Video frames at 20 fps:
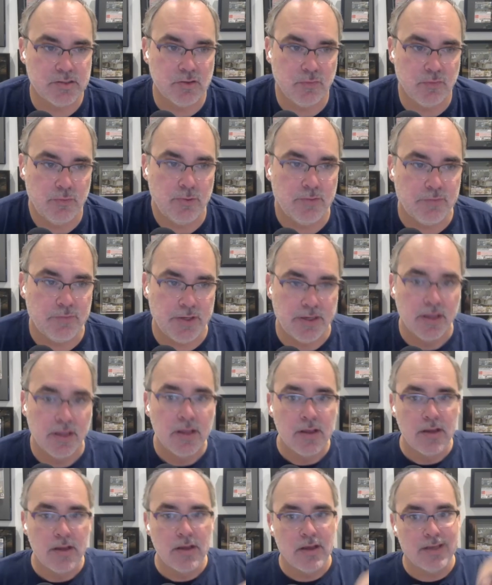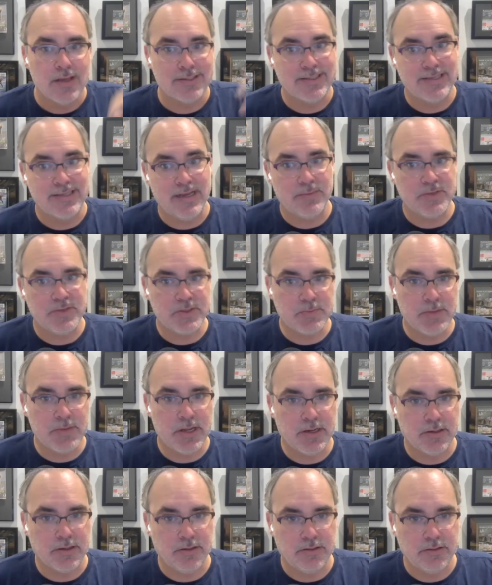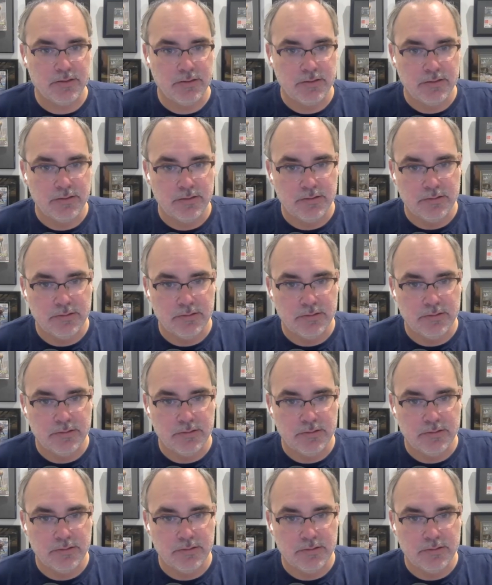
So if you have like a Samus model,